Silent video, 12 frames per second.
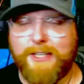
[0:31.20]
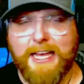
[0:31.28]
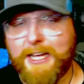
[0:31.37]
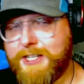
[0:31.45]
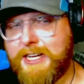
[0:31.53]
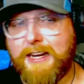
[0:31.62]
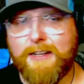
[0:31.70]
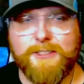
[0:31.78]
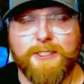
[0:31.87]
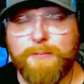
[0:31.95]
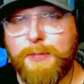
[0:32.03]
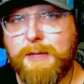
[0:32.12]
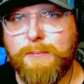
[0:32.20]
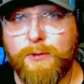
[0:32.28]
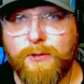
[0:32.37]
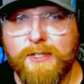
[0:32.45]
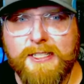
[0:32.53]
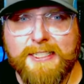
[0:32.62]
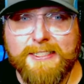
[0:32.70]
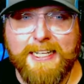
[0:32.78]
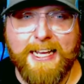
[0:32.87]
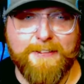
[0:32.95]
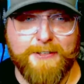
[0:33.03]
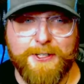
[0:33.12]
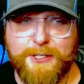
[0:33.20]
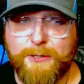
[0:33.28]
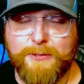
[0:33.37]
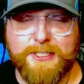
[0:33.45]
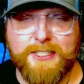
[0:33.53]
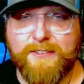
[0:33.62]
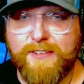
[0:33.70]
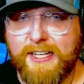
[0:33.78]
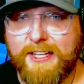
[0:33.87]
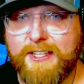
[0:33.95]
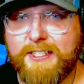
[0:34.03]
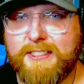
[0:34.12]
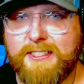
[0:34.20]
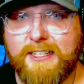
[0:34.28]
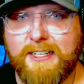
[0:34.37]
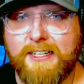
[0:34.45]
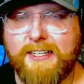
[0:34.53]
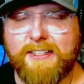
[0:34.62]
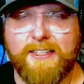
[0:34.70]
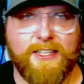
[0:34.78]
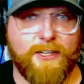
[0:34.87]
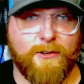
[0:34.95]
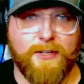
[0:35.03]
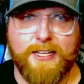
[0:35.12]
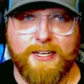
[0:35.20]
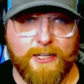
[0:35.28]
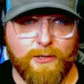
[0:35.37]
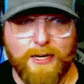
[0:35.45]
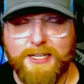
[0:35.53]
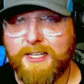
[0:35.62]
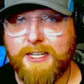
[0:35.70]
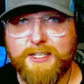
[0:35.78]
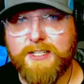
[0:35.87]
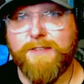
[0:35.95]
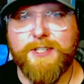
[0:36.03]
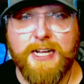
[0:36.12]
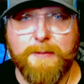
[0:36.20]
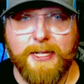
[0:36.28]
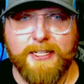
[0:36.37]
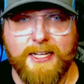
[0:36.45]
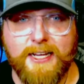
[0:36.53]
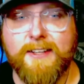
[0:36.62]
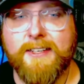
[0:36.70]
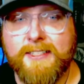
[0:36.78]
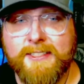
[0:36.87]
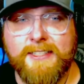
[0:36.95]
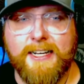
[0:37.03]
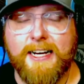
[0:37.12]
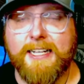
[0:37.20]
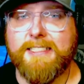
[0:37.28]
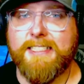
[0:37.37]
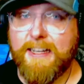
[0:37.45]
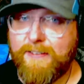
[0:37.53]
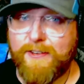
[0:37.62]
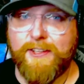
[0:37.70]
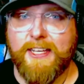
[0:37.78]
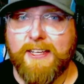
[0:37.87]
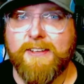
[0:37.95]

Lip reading: yeah, shout out to people that have to deal with stuff like this, in the craziness of a job like that. Definitely